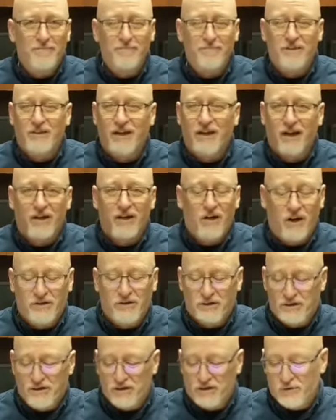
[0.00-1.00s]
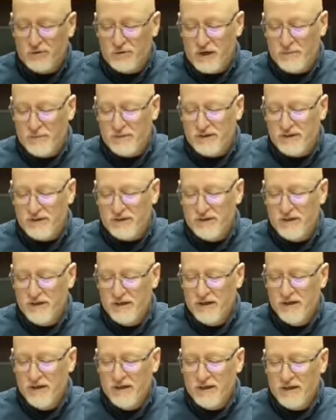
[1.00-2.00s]
there's a note there about a
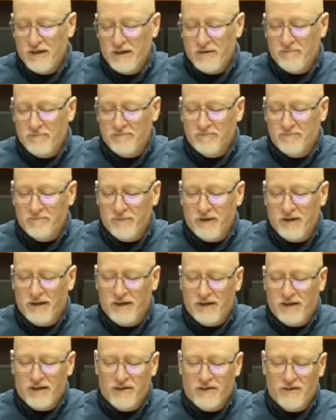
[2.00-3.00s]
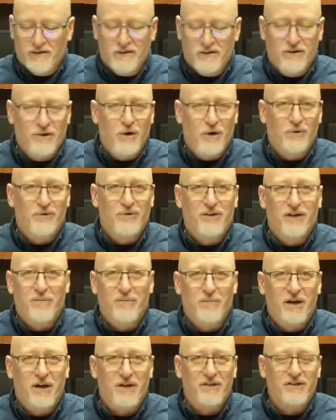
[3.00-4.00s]
song called My Jesus by Todd
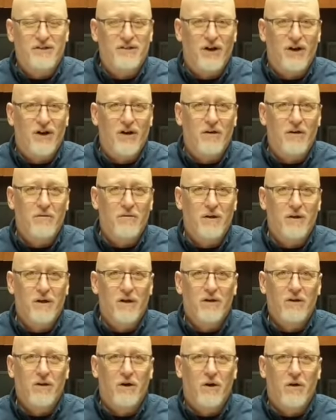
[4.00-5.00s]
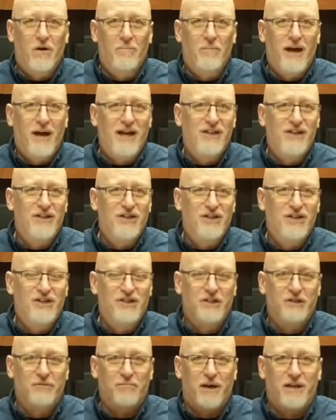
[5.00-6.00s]
Agnew. I encourage you to, to give a
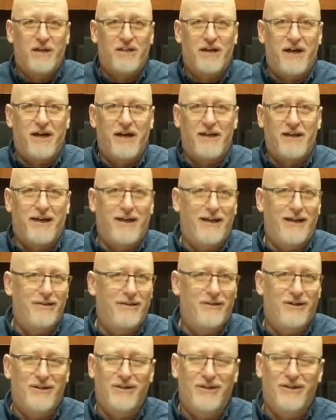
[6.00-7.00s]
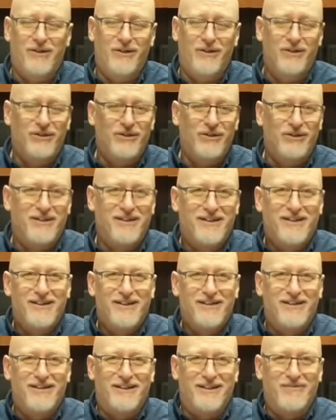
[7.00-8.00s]
listen to that. We listened to that in the live
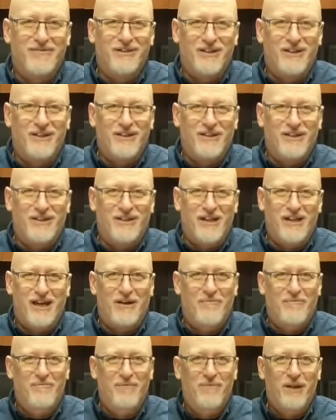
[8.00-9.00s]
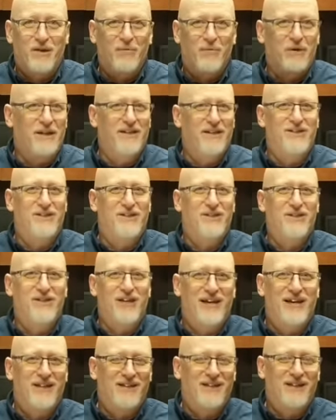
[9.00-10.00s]
class a while back, and uh,
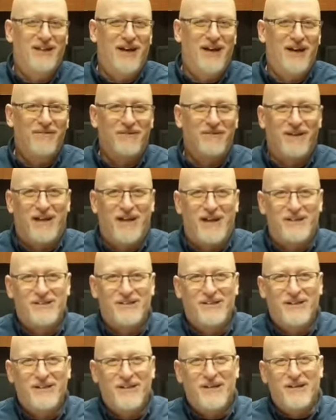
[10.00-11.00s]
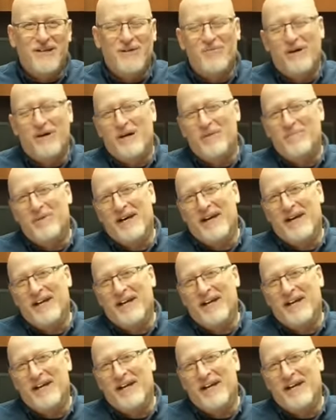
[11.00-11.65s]
I just it's just a powerful song.